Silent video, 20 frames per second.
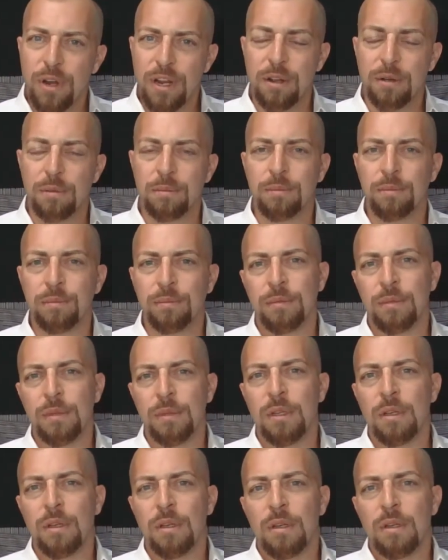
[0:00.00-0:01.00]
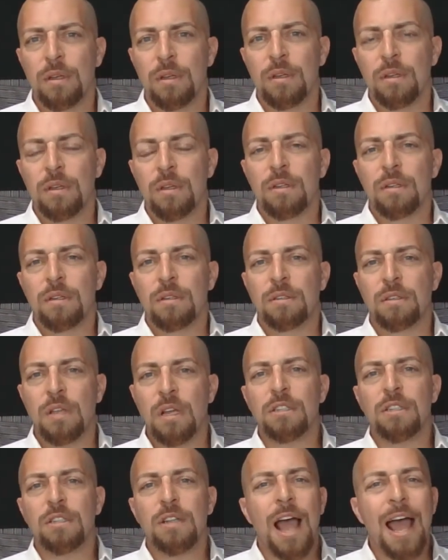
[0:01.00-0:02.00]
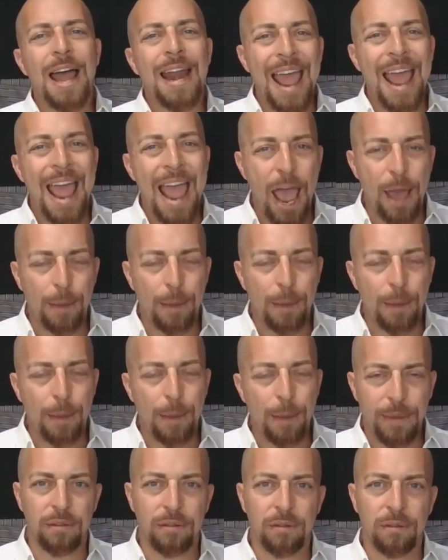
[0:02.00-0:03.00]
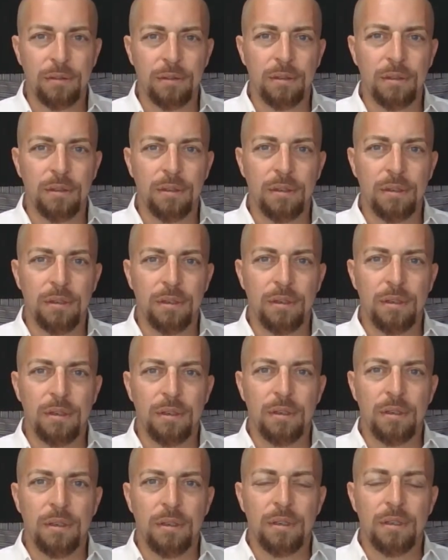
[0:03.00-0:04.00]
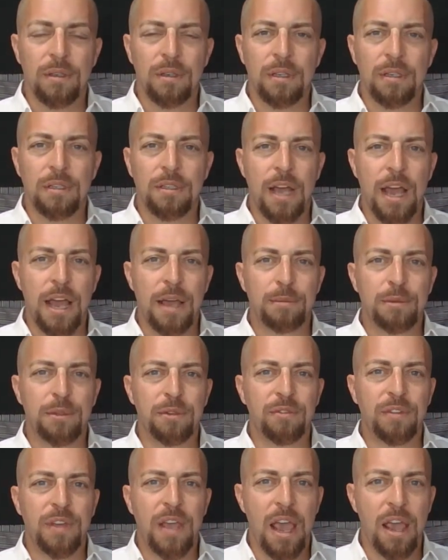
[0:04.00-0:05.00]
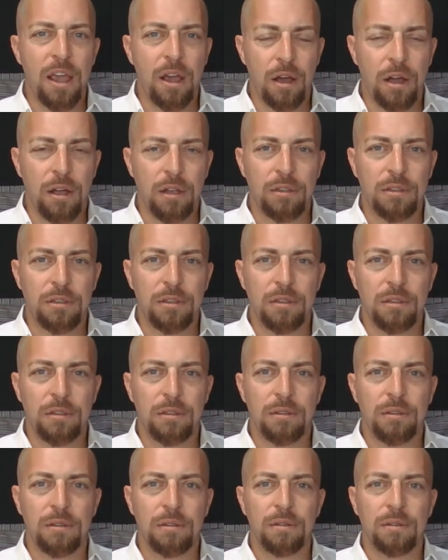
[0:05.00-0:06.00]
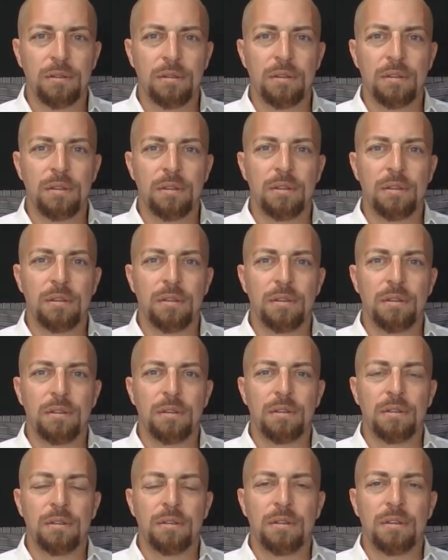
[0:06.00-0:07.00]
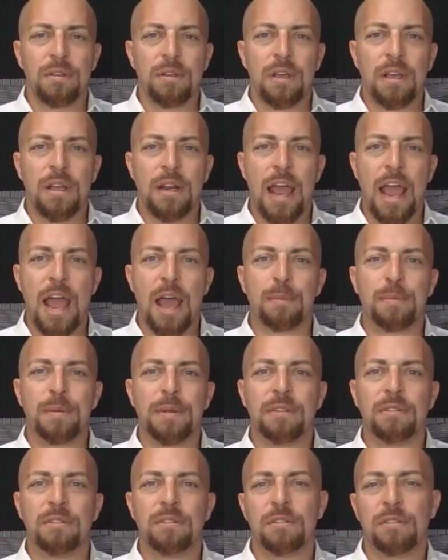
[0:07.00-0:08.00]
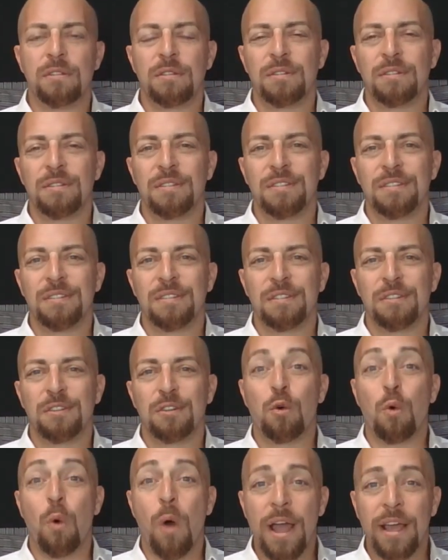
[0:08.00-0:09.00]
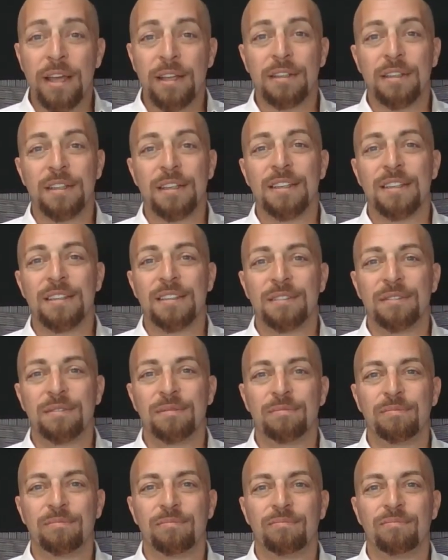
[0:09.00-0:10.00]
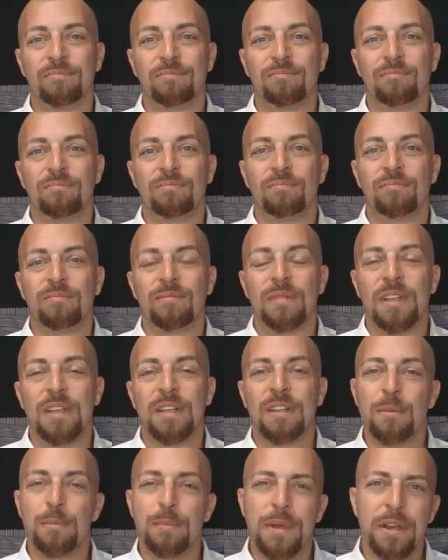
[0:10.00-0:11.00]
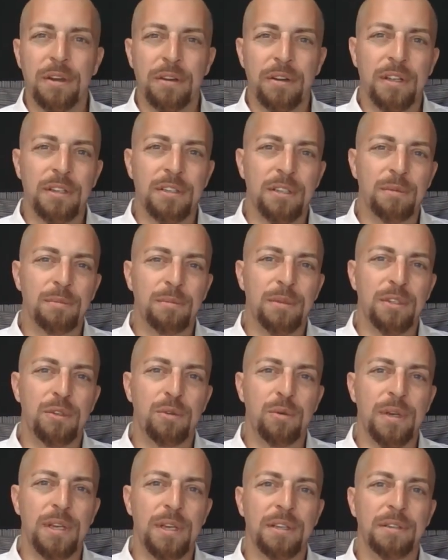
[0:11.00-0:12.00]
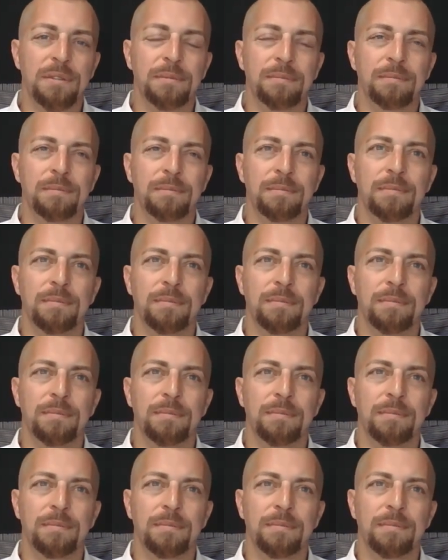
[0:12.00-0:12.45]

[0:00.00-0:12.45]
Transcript: freedom does not happen in times of chaos. It happens quietly in the periods in between.